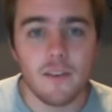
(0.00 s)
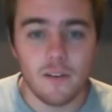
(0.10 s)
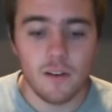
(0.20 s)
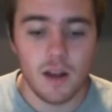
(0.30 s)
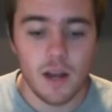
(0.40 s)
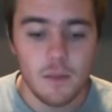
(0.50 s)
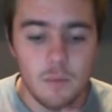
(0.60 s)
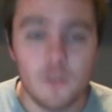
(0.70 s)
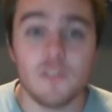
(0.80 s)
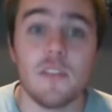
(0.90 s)

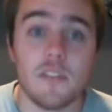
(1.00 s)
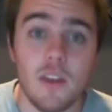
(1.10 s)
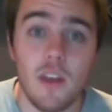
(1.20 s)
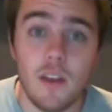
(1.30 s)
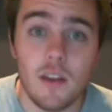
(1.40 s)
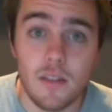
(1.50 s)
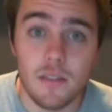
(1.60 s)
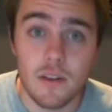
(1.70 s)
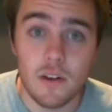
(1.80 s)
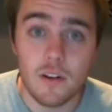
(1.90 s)
movies to see in
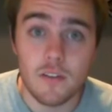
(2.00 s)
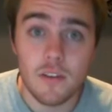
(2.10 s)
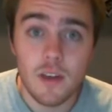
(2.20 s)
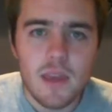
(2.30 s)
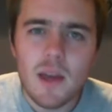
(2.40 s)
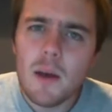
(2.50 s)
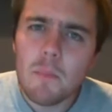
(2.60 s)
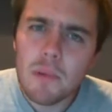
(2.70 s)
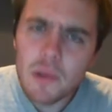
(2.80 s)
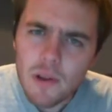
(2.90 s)
theaters.
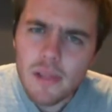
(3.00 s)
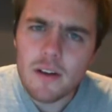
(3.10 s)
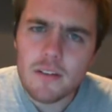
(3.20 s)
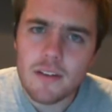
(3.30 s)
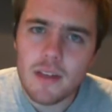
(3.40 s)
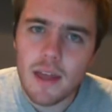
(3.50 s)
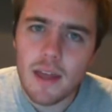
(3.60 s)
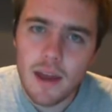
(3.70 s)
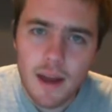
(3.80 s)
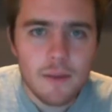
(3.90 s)
But earlier
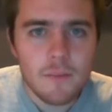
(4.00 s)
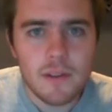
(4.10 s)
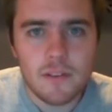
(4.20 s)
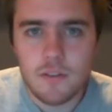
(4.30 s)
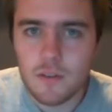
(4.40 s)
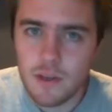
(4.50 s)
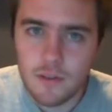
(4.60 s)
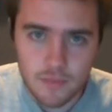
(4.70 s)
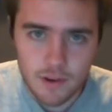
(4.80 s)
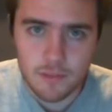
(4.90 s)
today, I went to a
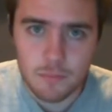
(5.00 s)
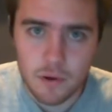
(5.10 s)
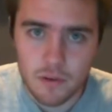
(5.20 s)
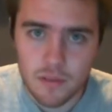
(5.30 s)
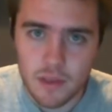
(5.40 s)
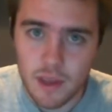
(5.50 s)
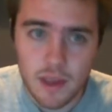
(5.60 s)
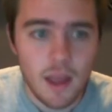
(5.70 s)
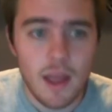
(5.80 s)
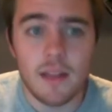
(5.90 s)
friend's
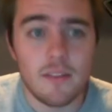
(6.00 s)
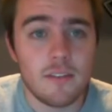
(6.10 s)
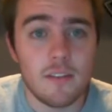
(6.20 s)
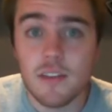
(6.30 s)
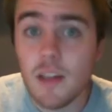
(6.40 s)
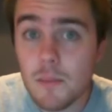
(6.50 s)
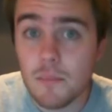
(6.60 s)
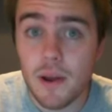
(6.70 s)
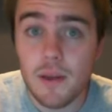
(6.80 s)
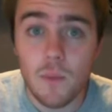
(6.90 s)
birthday, and to
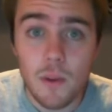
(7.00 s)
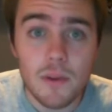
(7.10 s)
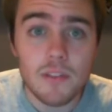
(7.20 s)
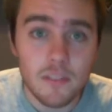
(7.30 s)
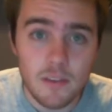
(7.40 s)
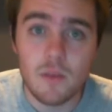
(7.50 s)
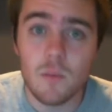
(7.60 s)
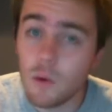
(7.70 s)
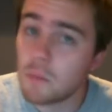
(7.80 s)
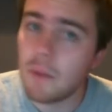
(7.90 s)
celebrate, we went to see
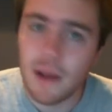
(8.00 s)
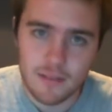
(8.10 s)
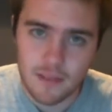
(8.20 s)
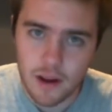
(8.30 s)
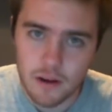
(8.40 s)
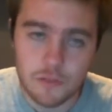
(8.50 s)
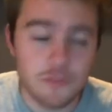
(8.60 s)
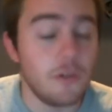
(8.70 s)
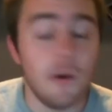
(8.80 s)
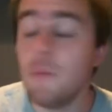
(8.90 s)
Won't Back Down.
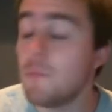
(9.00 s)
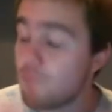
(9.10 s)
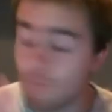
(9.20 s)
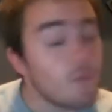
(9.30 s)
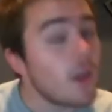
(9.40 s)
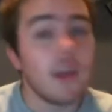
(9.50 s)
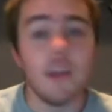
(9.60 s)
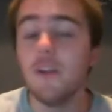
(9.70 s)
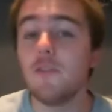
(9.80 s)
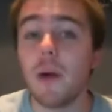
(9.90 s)
So,
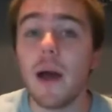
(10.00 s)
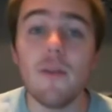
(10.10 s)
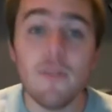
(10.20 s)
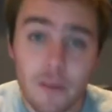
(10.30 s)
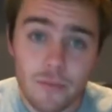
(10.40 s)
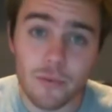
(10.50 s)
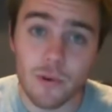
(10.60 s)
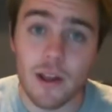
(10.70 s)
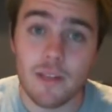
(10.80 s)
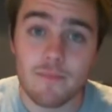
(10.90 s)
here's my review for it.